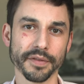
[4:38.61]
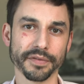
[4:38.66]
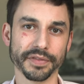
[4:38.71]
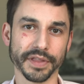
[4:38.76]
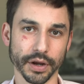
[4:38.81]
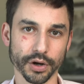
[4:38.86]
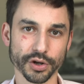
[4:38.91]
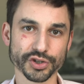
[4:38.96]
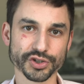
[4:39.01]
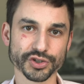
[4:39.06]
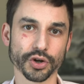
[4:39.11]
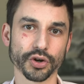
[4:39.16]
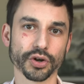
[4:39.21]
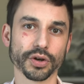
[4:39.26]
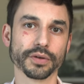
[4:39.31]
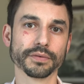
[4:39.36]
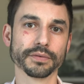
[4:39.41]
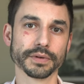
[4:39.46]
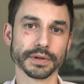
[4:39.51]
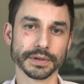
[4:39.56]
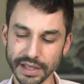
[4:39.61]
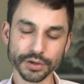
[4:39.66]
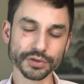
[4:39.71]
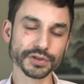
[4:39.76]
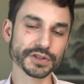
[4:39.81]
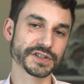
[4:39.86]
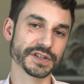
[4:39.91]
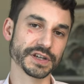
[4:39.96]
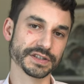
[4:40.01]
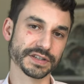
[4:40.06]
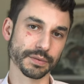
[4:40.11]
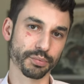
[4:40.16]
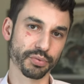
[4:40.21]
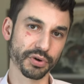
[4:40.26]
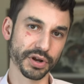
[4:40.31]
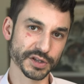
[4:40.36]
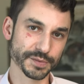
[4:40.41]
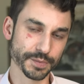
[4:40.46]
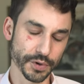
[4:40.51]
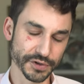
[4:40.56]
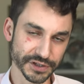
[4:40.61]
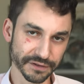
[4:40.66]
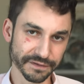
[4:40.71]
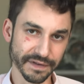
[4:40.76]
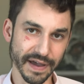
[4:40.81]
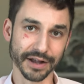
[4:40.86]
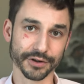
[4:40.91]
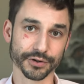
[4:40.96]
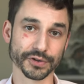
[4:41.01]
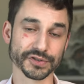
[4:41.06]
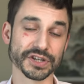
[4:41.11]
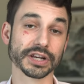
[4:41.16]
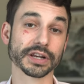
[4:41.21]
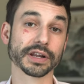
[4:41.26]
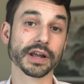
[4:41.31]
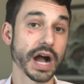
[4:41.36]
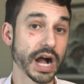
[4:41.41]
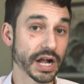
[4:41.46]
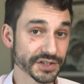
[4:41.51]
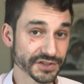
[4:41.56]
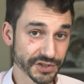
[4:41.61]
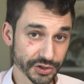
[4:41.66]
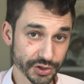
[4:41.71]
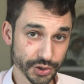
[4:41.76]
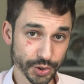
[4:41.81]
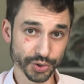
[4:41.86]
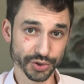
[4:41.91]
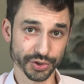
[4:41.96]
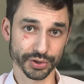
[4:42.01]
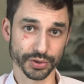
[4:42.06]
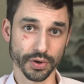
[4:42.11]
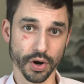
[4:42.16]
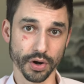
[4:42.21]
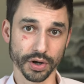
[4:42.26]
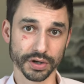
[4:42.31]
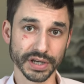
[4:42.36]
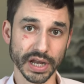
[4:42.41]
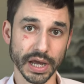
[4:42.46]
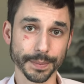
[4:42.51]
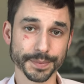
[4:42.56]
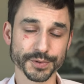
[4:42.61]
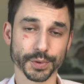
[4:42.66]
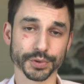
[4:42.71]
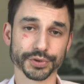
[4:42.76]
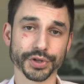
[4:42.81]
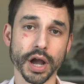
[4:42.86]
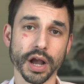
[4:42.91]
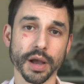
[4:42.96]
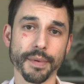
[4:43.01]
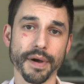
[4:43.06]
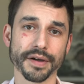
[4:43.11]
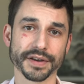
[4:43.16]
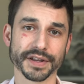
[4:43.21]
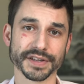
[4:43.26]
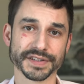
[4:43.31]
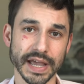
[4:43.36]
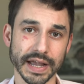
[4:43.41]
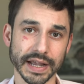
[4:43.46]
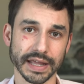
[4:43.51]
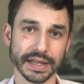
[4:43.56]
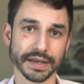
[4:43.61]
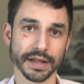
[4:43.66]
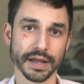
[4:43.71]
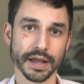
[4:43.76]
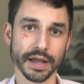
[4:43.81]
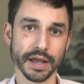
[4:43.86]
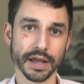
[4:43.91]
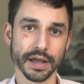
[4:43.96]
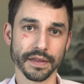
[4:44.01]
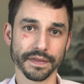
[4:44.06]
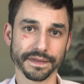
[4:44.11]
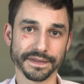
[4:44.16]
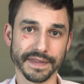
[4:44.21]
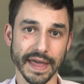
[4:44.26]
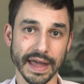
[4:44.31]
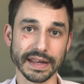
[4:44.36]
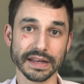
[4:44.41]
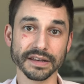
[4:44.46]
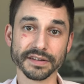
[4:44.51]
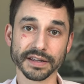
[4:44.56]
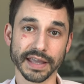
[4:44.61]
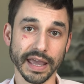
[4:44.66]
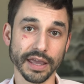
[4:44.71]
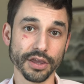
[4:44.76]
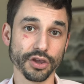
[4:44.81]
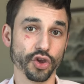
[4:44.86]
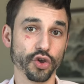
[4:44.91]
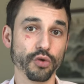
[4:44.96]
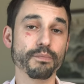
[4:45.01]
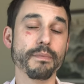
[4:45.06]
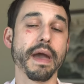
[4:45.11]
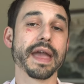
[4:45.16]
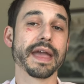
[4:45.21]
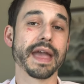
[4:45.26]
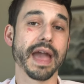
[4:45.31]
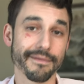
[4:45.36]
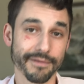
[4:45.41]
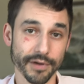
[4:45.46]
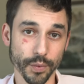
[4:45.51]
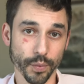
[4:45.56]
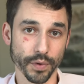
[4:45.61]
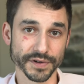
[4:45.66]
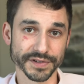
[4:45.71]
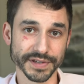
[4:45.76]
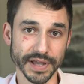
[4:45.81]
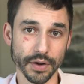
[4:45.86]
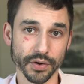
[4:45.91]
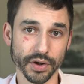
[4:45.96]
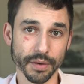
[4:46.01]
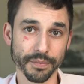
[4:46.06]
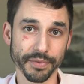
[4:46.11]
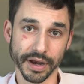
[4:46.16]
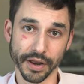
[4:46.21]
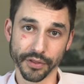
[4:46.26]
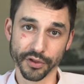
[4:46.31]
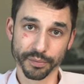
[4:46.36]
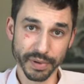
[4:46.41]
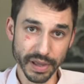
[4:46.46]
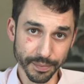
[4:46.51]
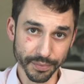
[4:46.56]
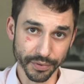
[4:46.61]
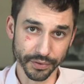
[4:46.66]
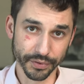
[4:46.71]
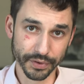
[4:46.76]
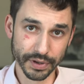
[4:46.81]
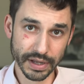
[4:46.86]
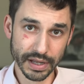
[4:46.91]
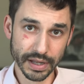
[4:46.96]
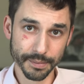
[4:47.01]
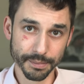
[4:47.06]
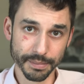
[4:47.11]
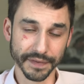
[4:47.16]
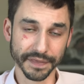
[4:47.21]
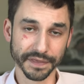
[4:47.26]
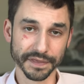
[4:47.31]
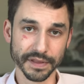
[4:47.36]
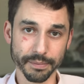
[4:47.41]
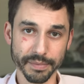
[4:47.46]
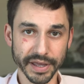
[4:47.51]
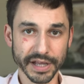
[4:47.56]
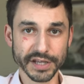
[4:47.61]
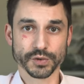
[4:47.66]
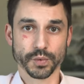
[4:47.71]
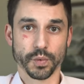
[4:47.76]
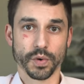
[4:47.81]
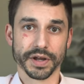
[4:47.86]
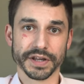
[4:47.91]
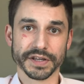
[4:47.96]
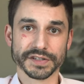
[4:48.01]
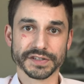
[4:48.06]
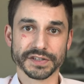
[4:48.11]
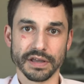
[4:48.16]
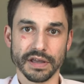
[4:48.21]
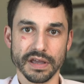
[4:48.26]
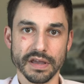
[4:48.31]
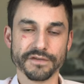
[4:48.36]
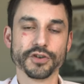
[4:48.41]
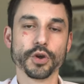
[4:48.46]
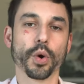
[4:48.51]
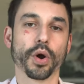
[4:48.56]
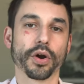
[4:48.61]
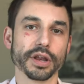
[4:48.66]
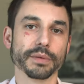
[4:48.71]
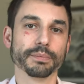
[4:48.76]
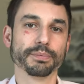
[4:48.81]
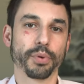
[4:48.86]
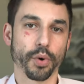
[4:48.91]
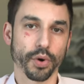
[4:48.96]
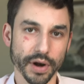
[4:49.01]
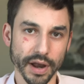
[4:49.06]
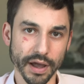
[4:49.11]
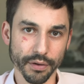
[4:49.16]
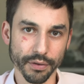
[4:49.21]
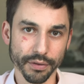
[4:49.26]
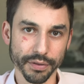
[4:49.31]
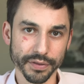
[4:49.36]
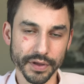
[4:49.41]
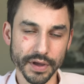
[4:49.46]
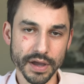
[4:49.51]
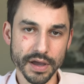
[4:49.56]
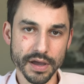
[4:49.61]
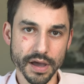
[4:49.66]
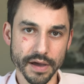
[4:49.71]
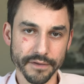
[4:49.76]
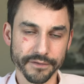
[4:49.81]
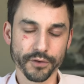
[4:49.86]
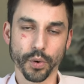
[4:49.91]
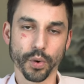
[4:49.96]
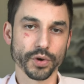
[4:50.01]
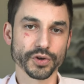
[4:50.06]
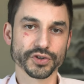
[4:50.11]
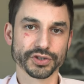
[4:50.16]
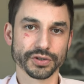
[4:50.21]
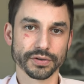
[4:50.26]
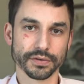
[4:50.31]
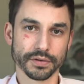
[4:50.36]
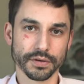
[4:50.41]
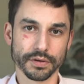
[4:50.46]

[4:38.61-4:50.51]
there are certain illnesses and predisposing factors and constitutional archetypes we'll talk about in a second that indicate you may have a worse outcome than other people. But the biggest one is if you are in poor health, of course,